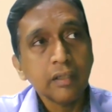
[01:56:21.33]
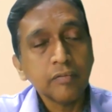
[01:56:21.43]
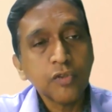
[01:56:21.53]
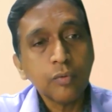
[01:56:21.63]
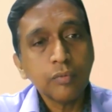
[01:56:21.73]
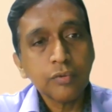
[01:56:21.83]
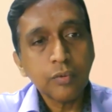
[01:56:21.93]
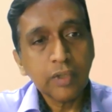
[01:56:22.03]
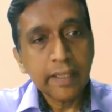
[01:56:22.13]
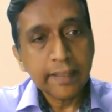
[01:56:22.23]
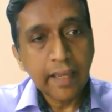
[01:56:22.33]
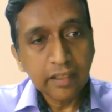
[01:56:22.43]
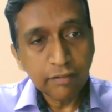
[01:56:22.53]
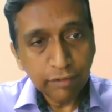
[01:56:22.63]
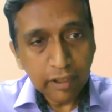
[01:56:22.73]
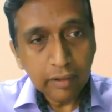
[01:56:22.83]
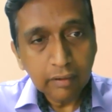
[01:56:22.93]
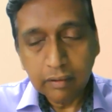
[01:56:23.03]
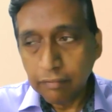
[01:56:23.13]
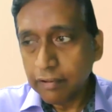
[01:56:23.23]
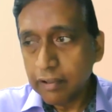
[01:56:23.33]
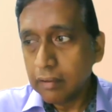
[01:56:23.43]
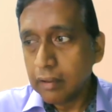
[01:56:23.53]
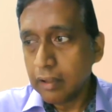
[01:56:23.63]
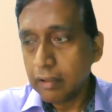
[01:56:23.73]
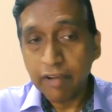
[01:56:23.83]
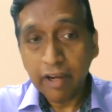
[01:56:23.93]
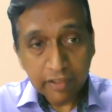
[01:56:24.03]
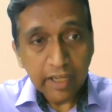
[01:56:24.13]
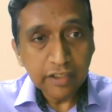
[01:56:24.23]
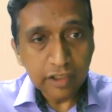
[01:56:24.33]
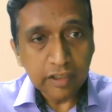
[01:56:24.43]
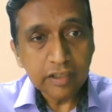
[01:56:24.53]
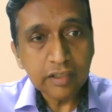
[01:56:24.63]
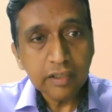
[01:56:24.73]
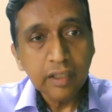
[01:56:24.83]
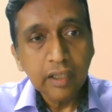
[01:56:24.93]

So there are different variations.